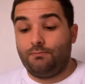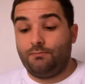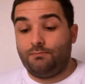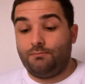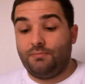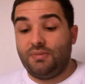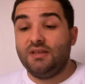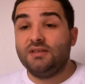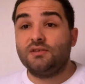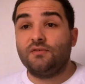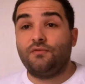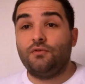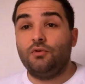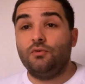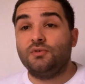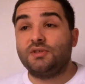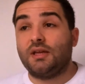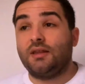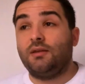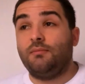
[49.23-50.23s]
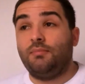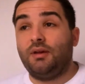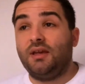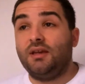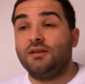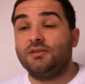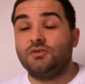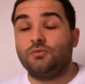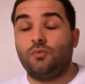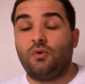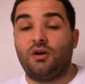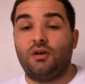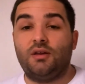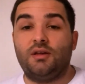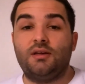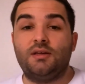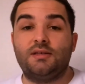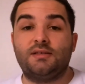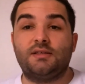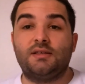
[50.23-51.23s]
piece of news and the biggest one
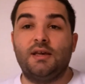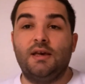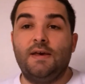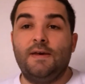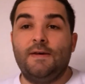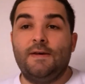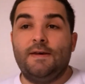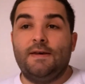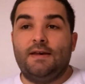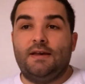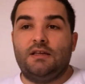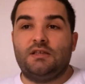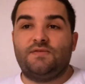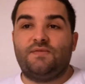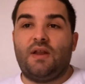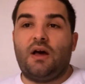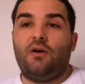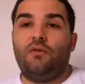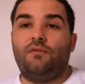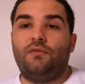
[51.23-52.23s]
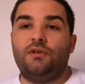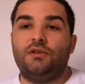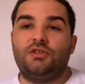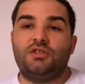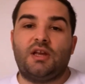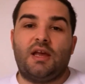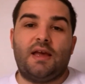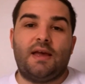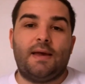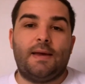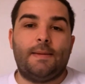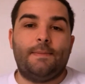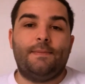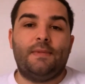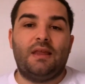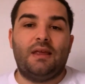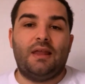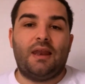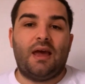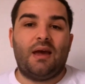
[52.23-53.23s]
is VLAHOVIC, and
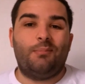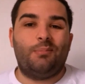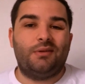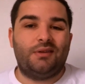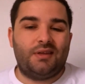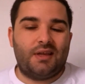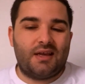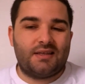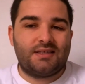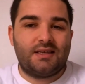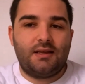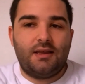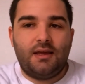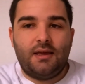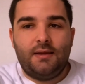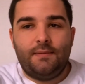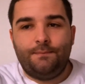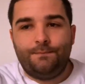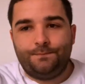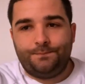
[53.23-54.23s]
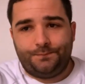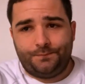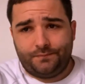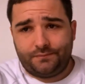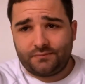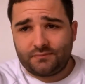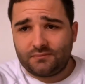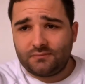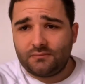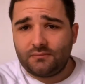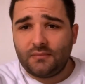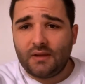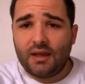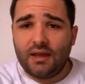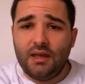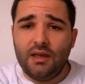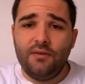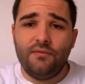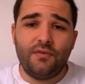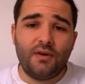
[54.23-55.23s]
it happened yesterday
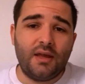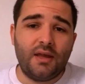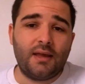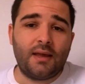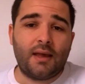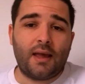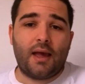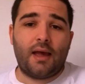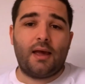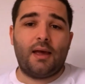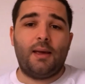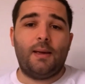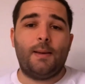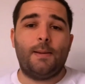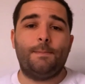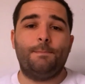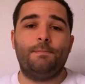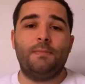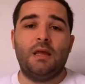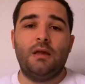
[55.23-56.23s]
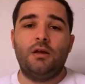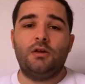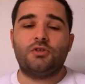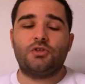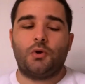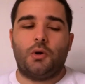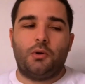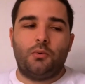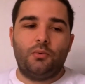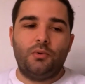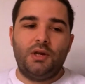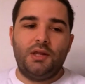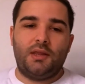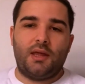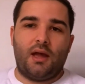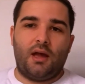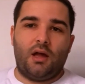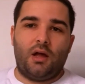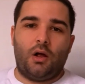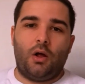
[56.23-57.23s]
evening. So I'll read
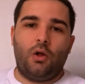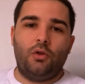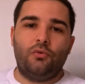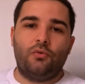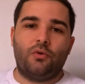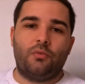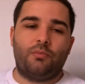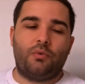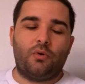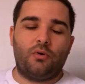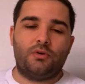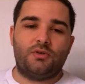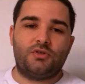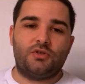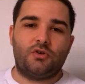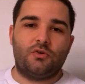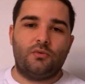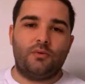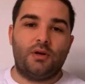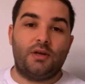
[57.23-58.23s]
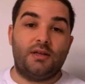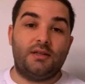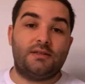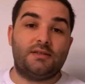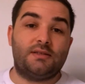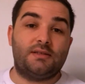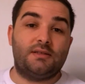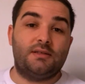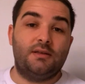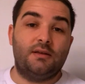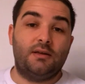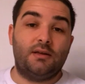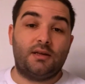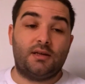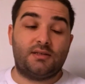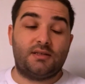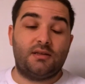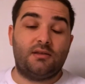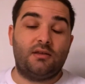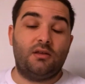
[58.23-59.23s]
all the reports. So it's
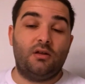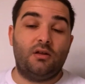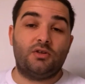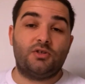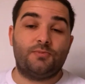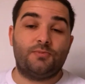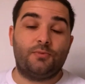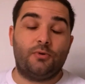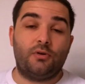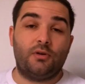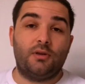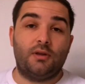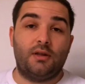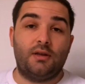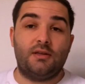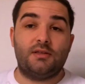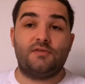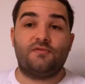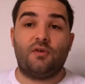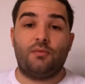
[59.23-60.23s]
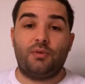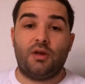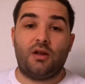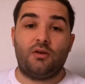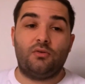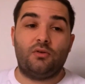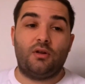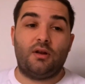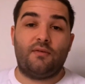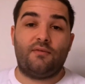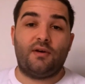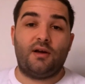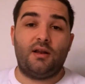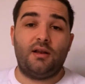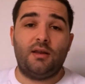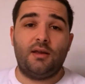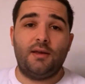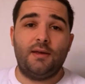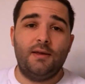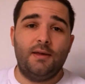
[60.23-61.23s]
Gazzetta dello Sport and it's Fabiano Della
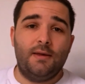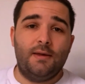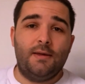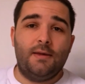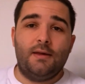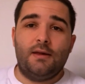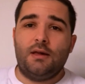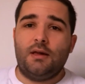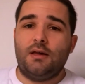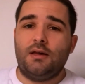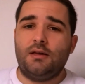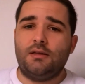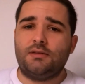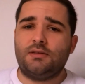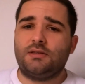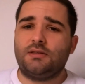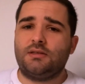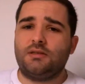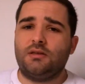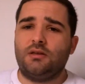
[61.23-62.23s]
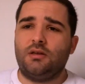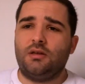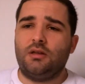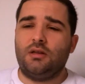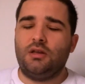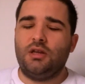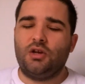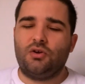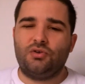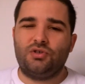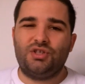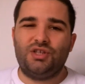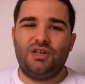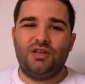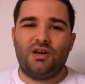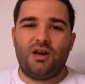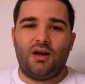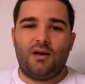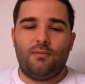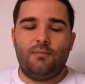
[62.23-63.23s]
Valle. It's Nico
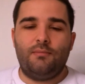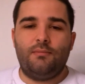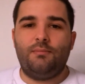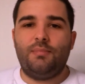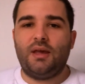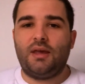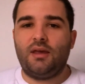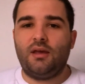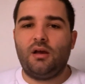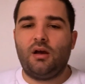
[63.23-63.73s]
Schira picking